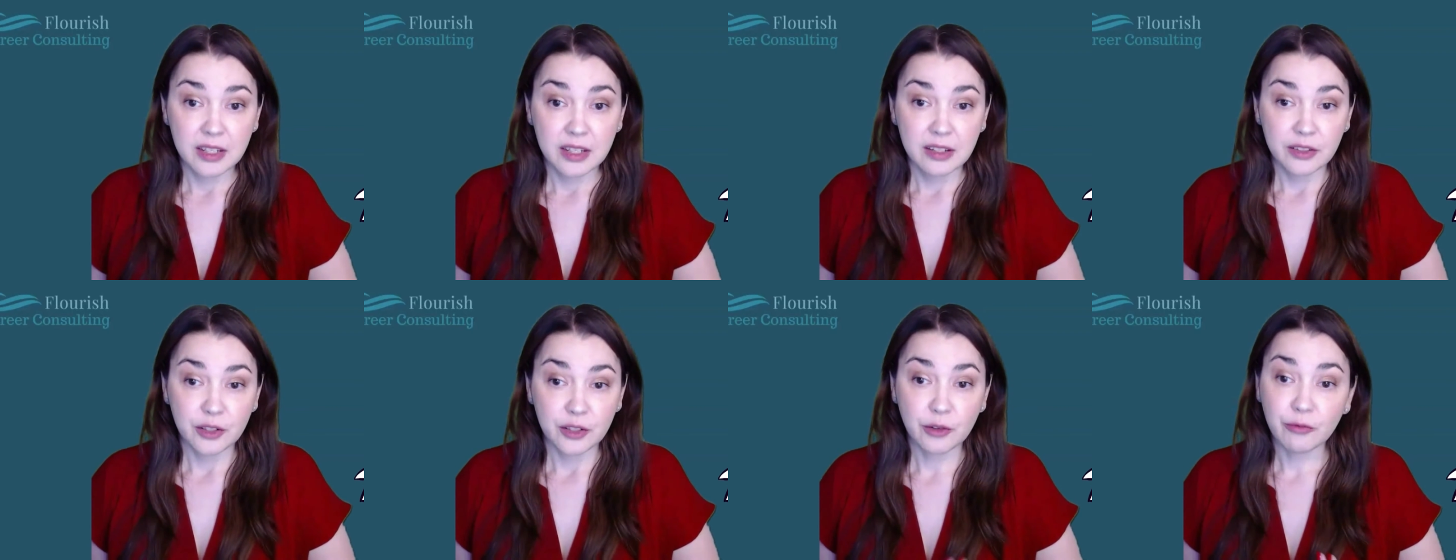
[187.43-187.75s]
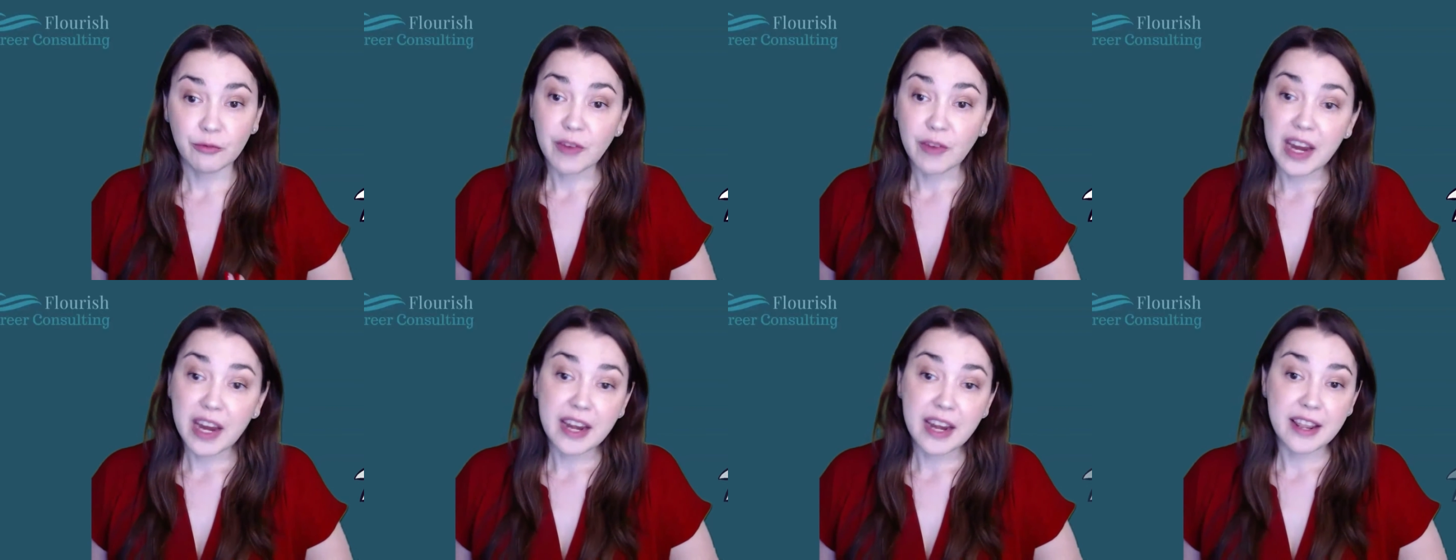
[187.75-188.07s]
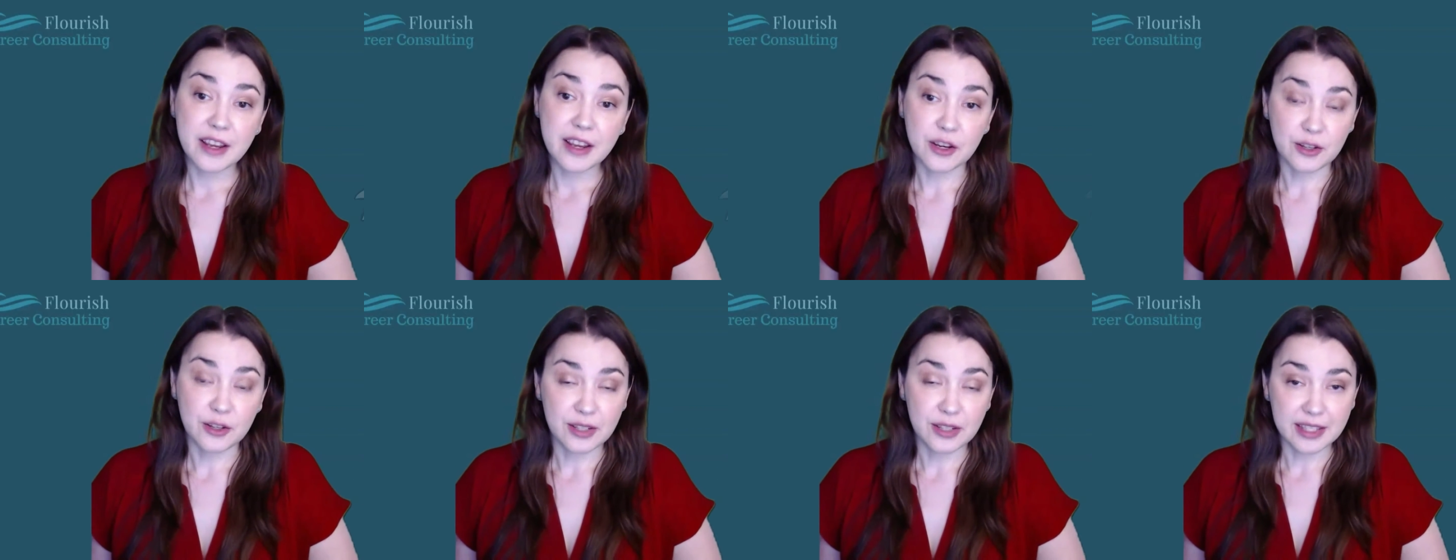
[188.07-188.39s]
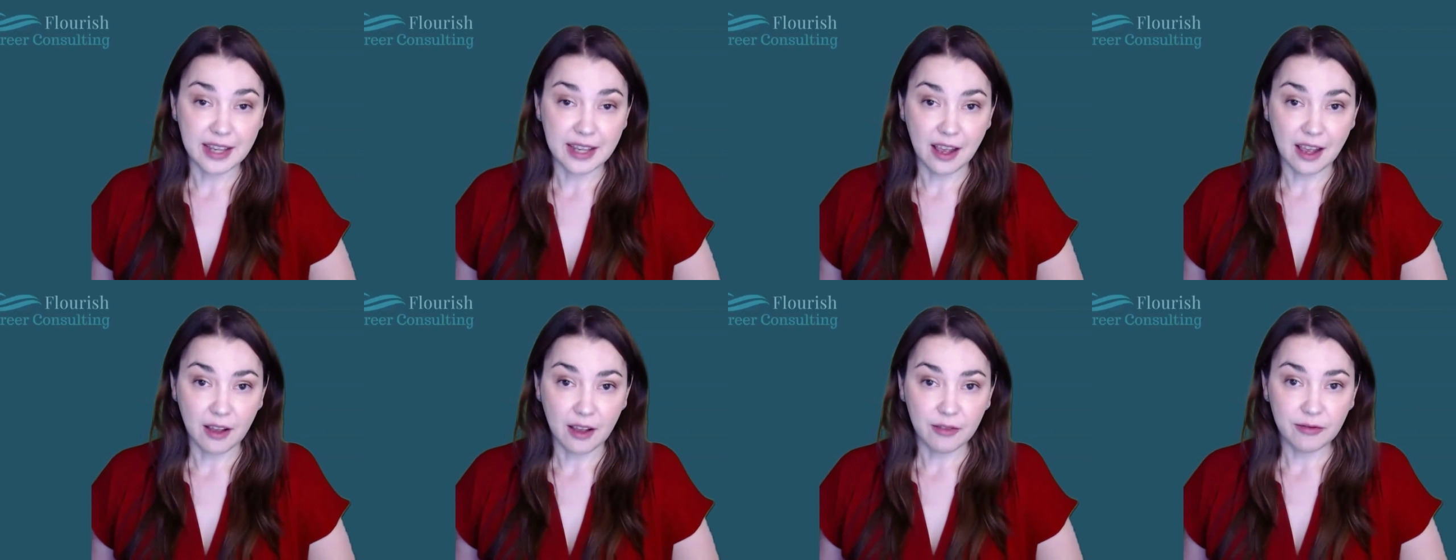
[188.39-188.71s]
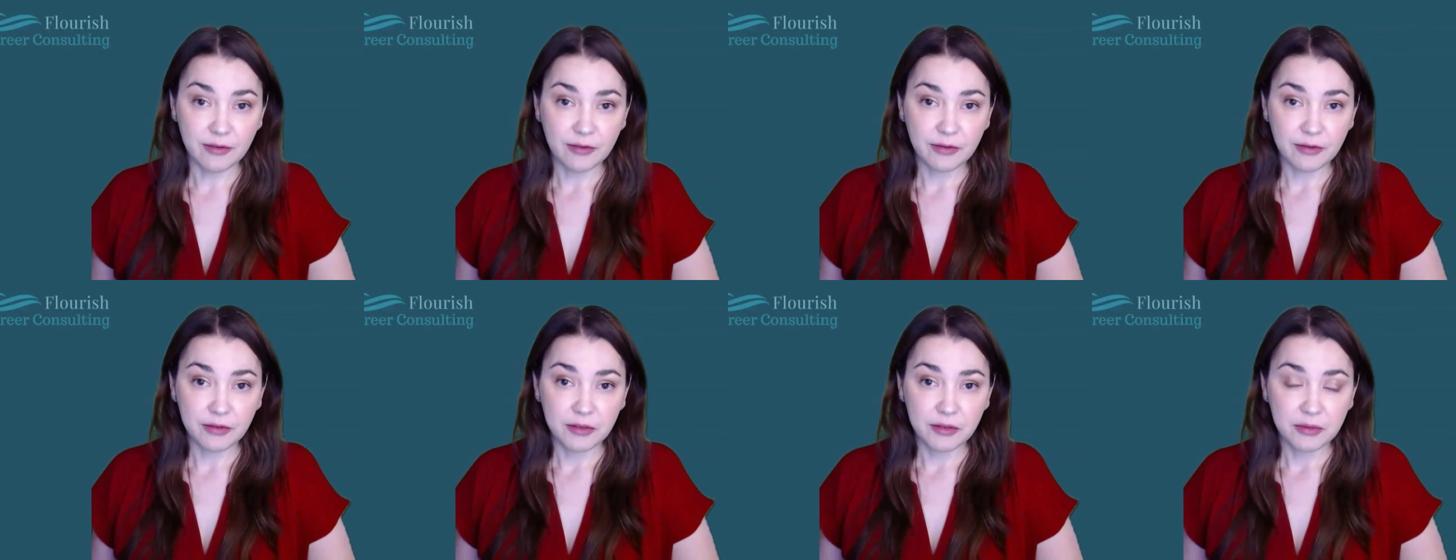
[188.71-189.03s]
You're rating
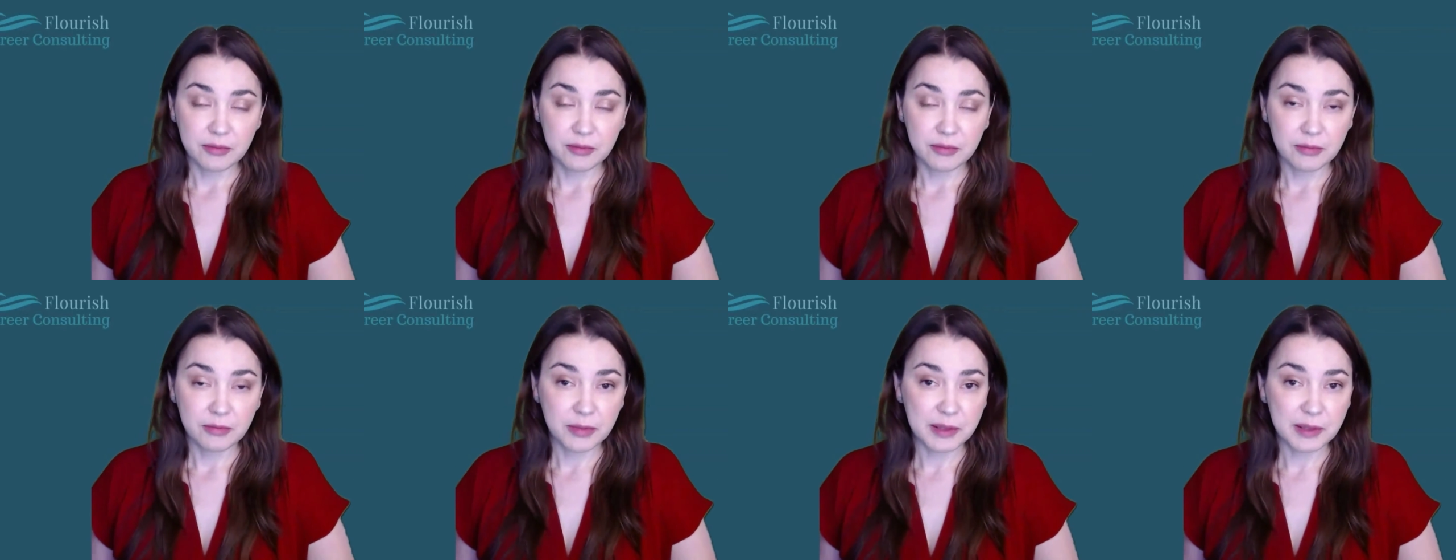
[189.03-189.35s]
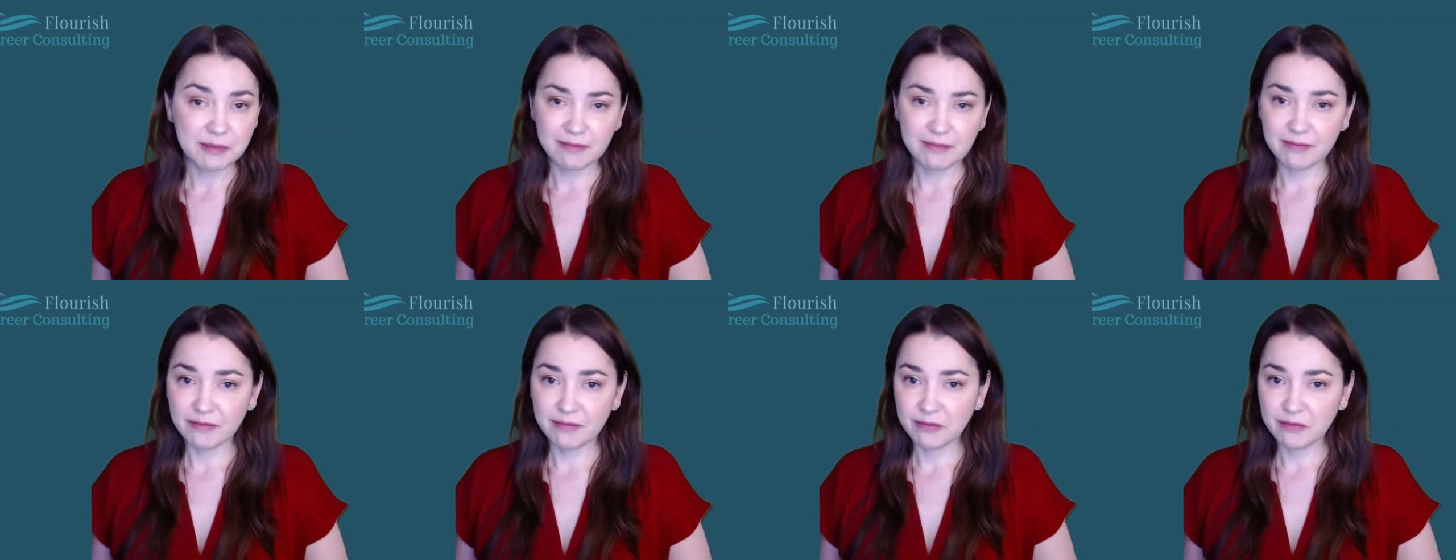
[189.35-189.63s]
yourself, but